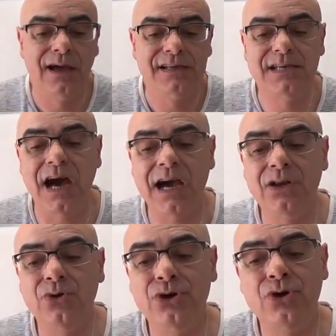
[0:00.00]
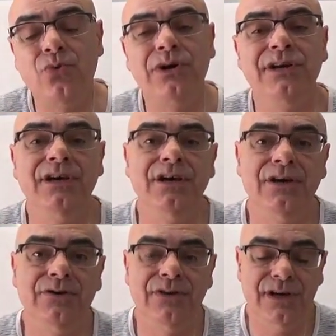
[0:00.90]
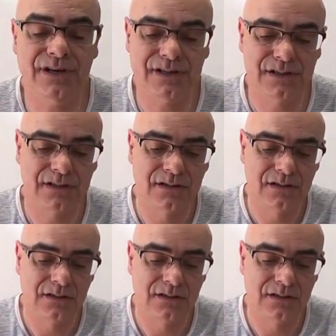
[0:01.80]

See, I know you don't want to hear this,